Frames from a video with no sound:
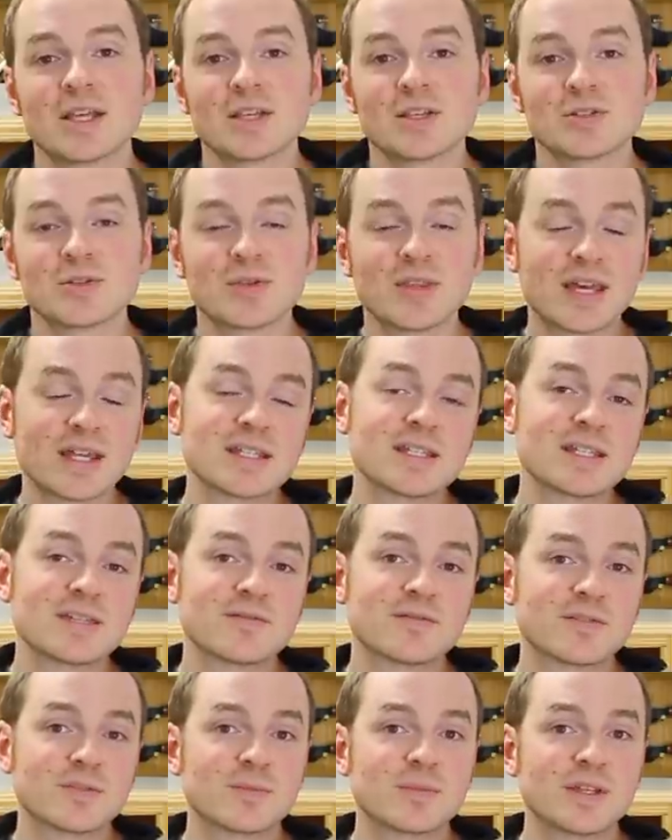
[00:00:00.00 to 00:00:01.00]
So that's
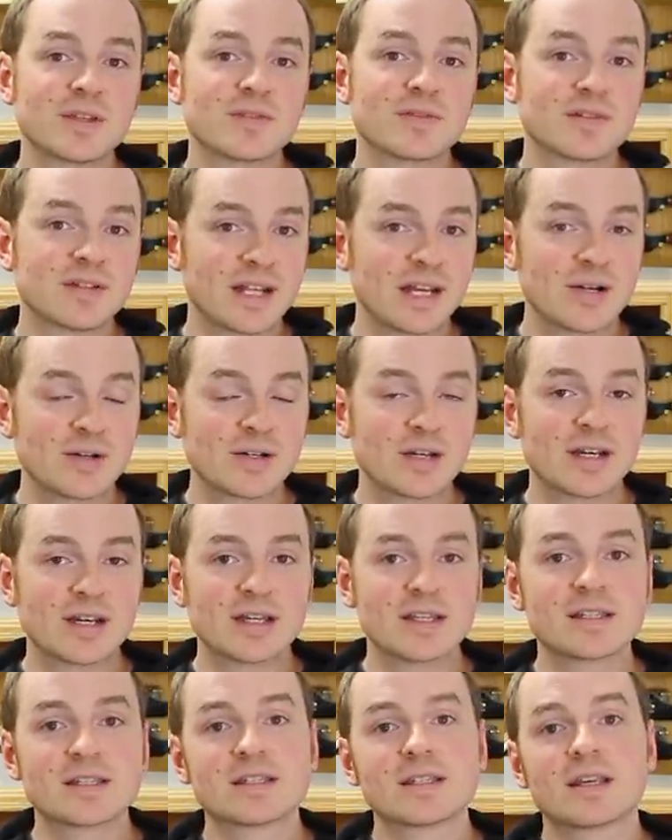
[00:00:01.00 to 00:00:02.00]
it for me for now,
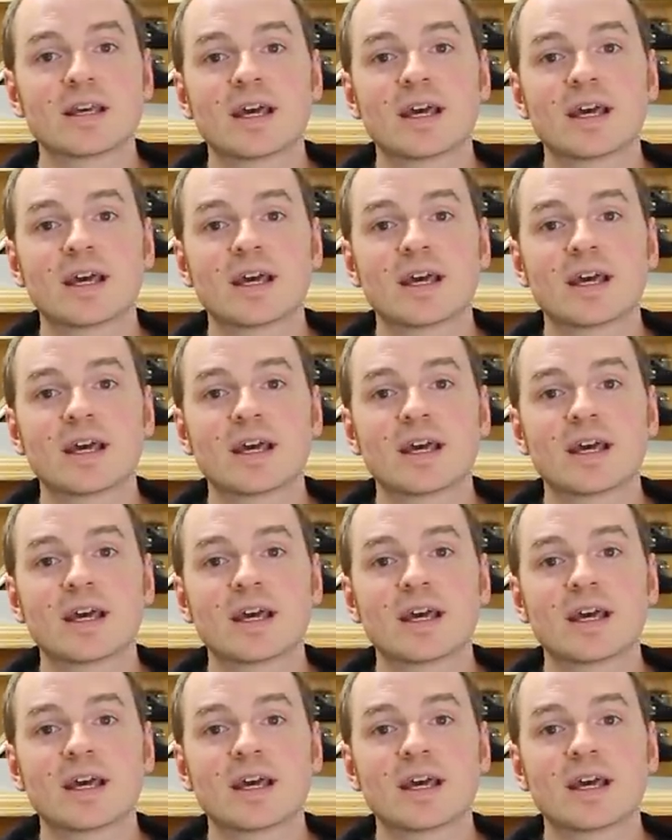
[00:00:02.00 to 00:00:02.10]
guys.